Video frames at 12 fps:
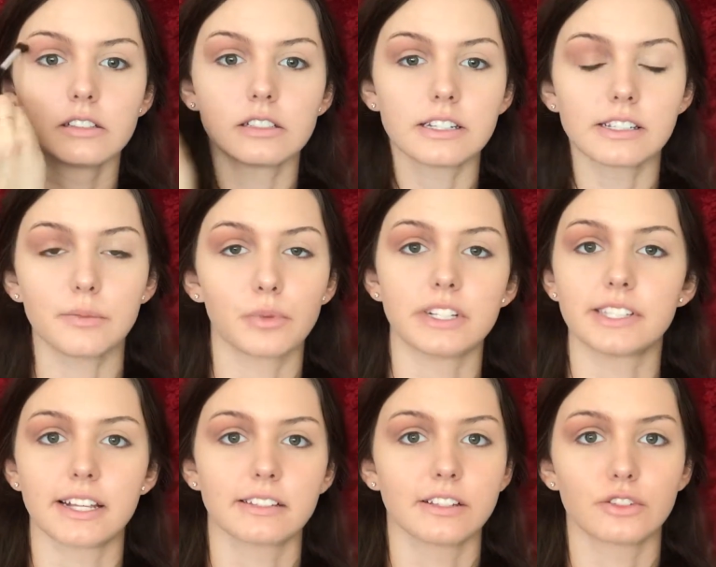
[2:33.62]
Disney
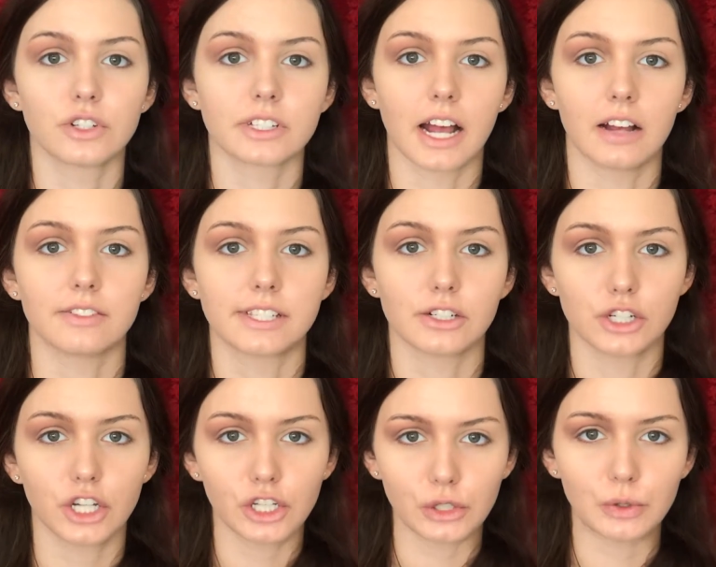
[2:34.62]
princesses just have such
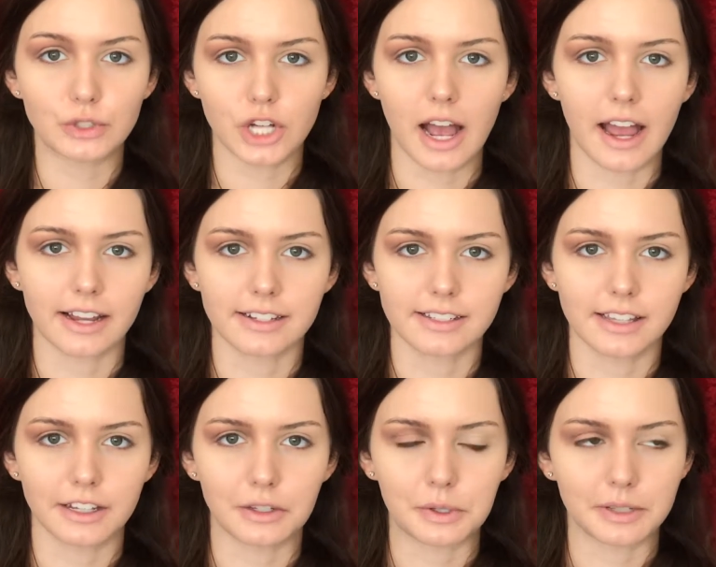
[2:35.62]
huge eyes
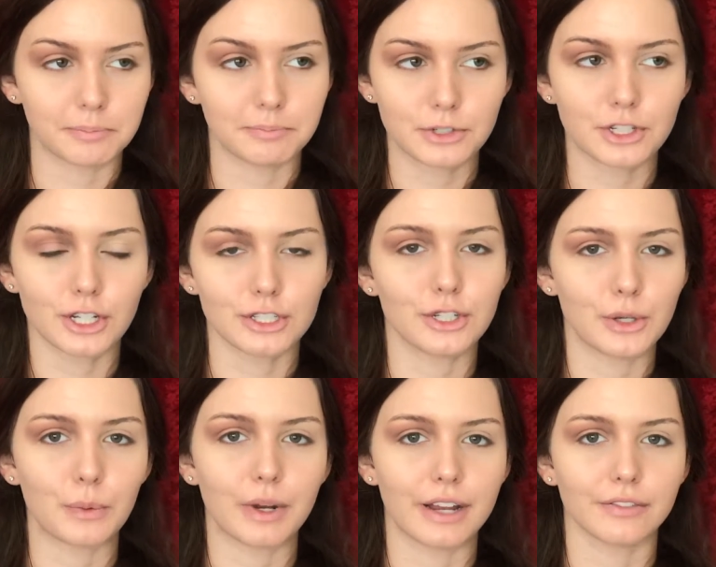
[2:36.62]
that you should do
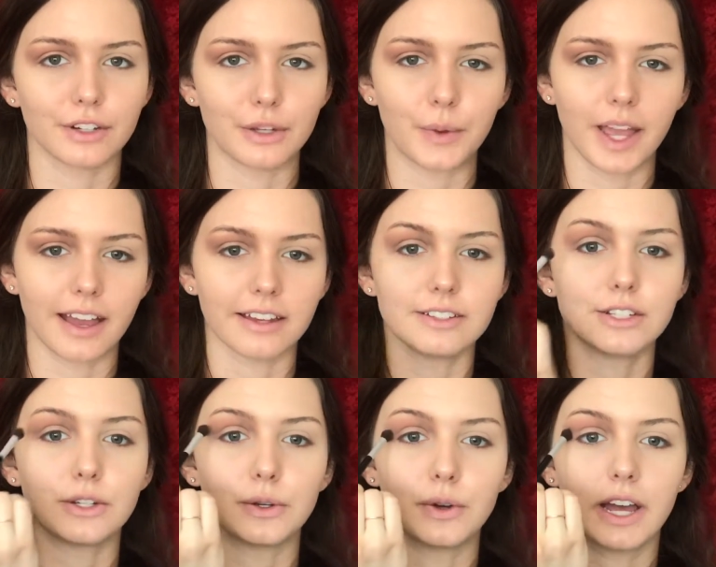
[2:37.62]
whatever you can
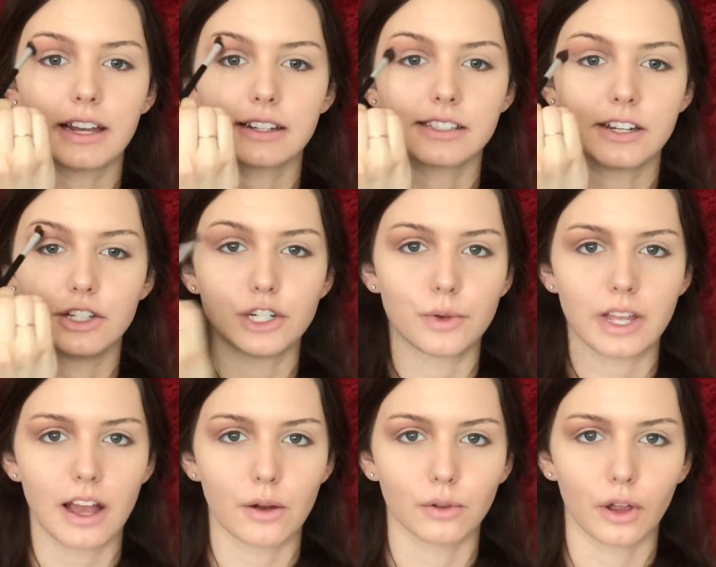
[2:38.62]
to accentuate
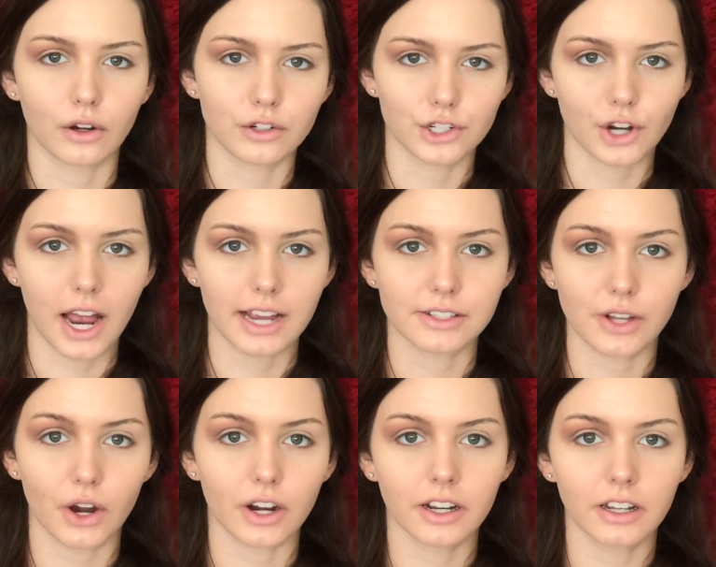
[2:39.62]
how large your eyes
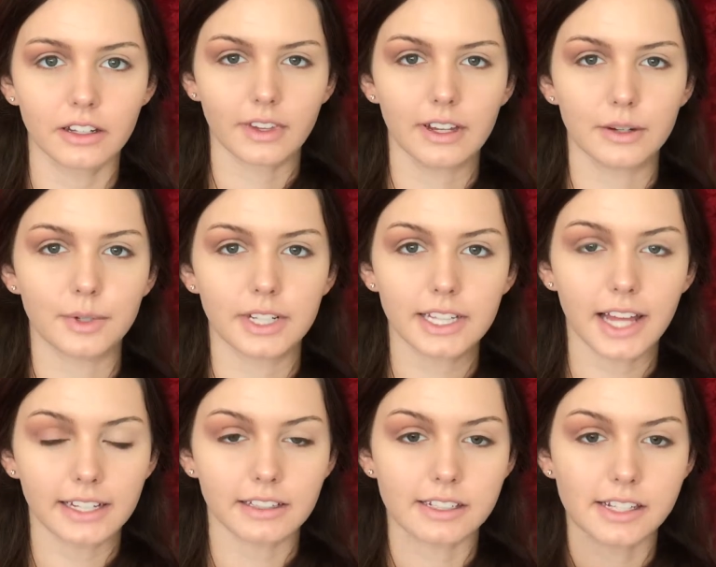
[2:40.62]
are. I really
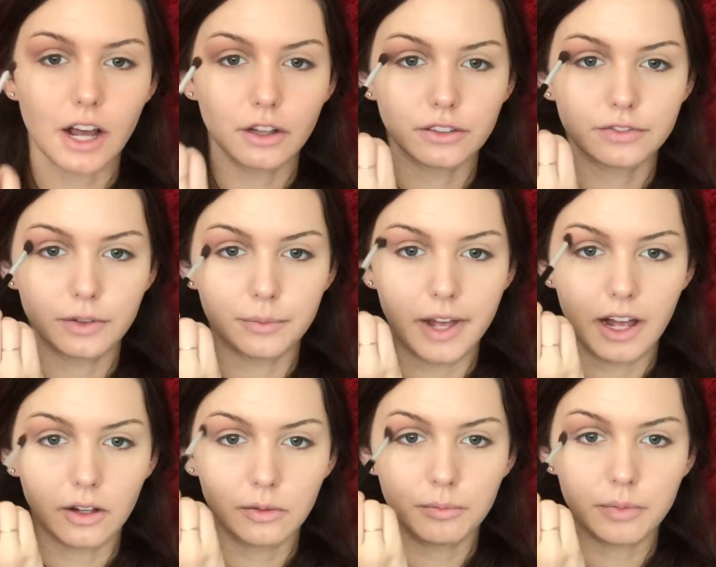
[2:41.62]
like this color for
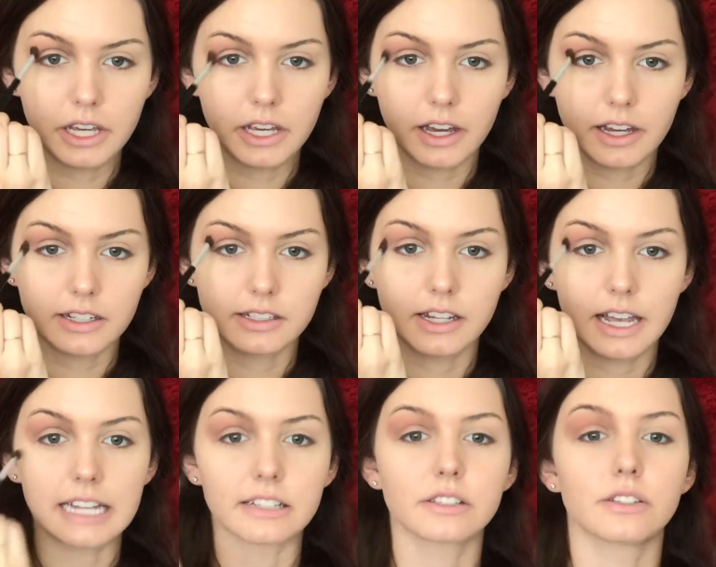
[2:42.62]
Belle because
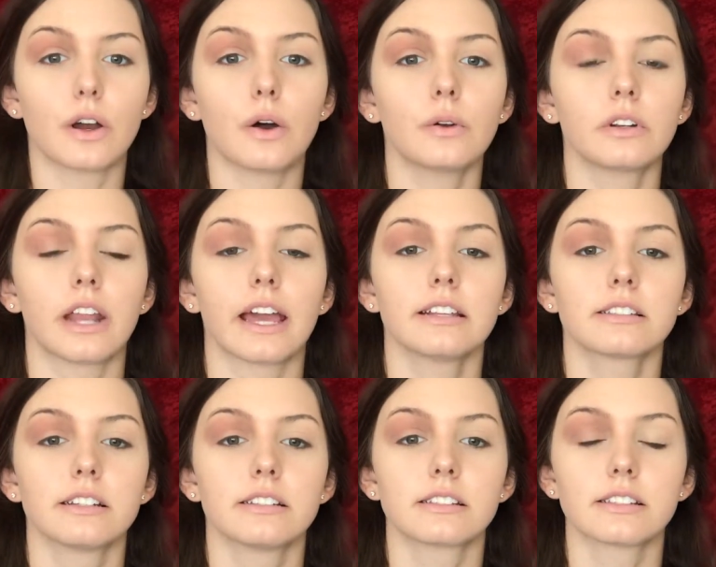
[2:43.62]
it's so nice
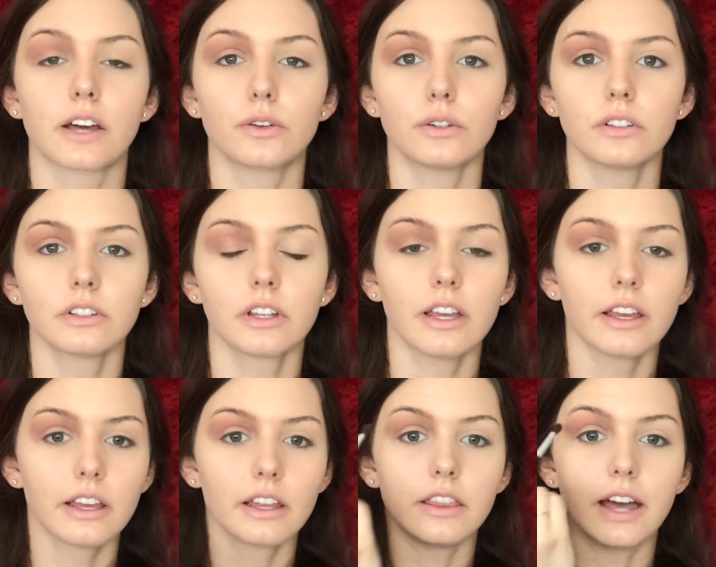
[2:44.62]
and subtle
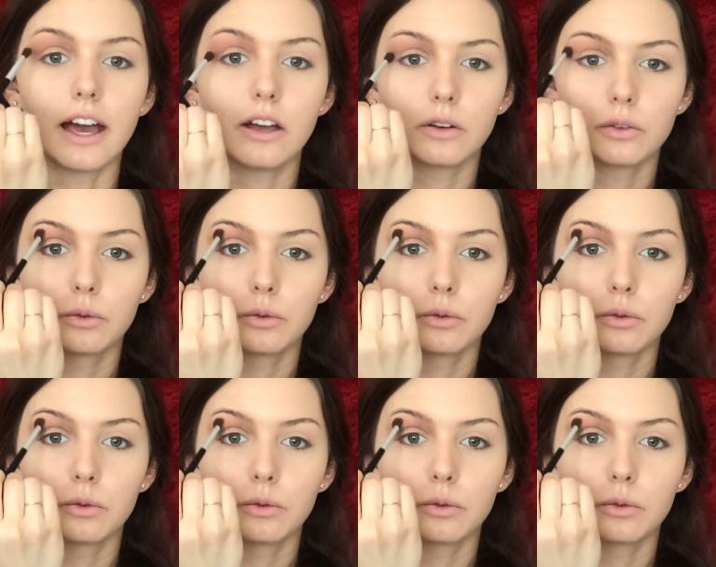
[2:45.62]
that